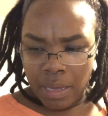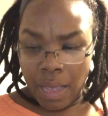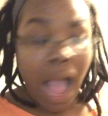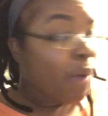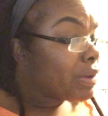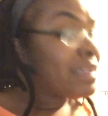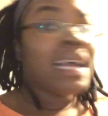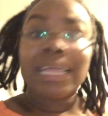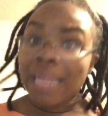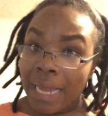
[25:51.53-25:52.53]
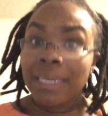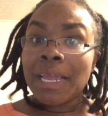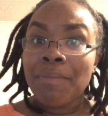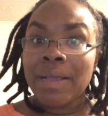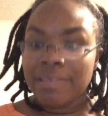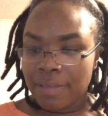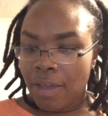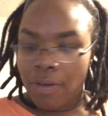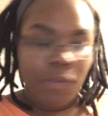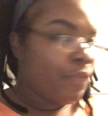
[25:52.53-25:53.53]
I was neglecting
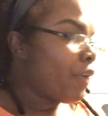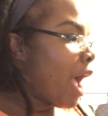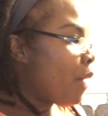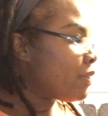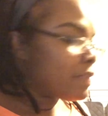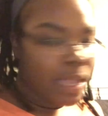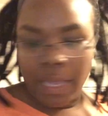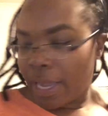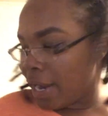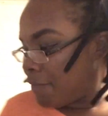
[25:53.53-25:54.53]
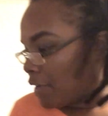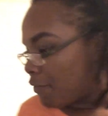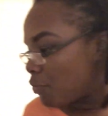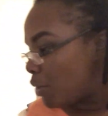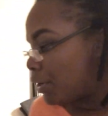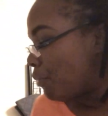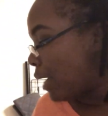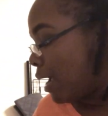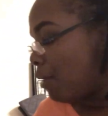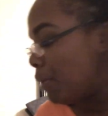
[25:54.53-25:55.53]
myself. I was taking care of everyone
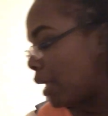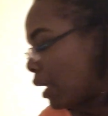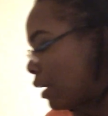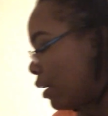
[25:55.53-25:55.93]
around me.